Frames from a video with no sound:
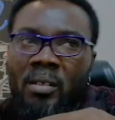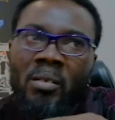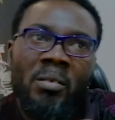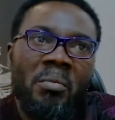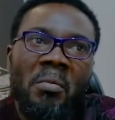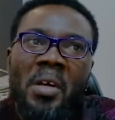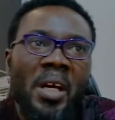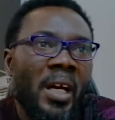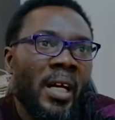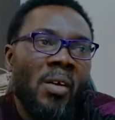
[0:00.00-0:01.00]
No.
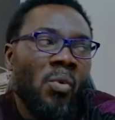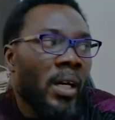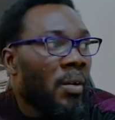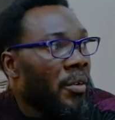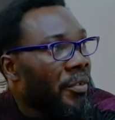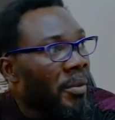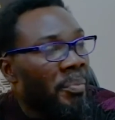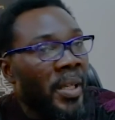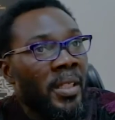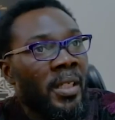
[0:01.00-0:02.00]
I can walk away from the
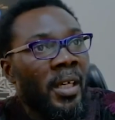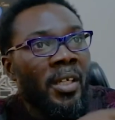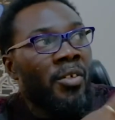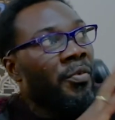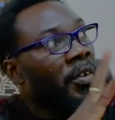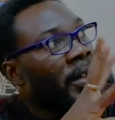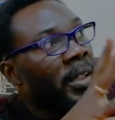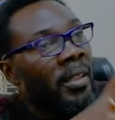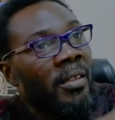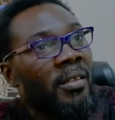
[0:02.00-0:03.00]
painting and you've
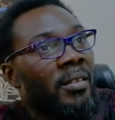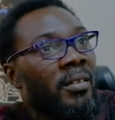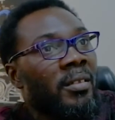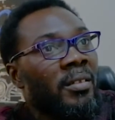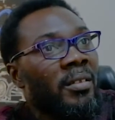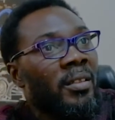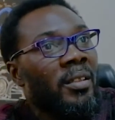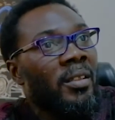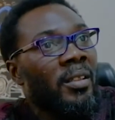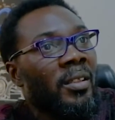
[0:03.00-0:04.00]
already,
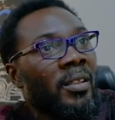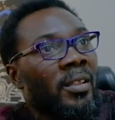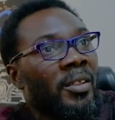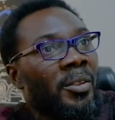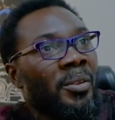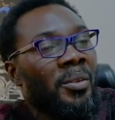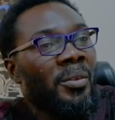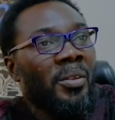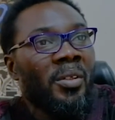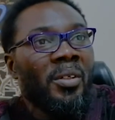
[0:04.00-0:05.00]
you know,
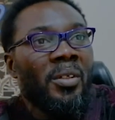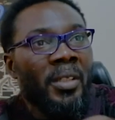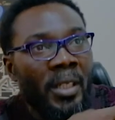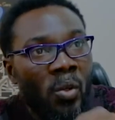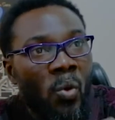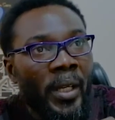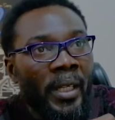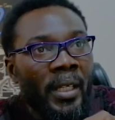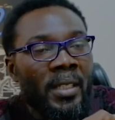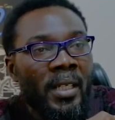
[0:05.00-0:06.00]

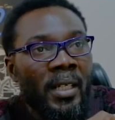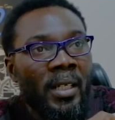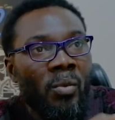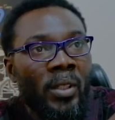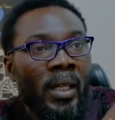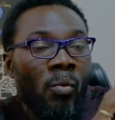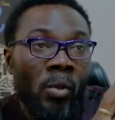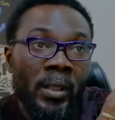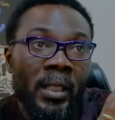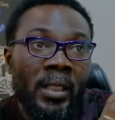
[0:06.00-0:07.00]
decoded exactly what I
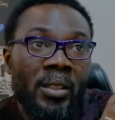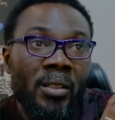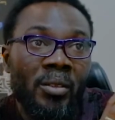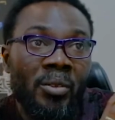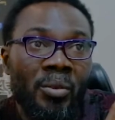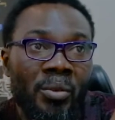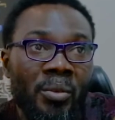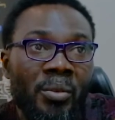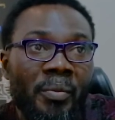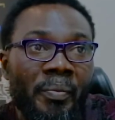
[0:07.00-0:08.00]
wanted to do.
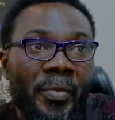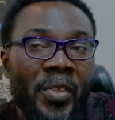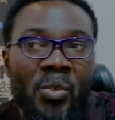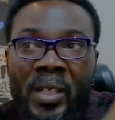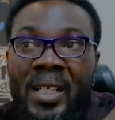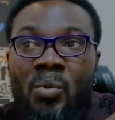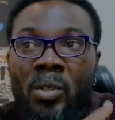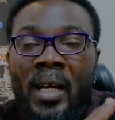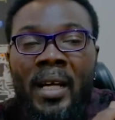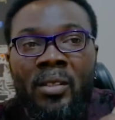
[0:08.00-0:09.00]
So that's
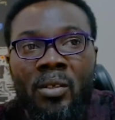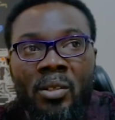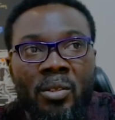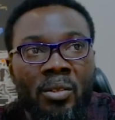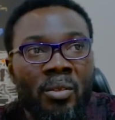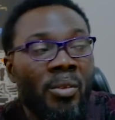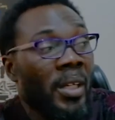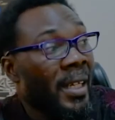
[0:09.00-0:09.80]
what art does to you.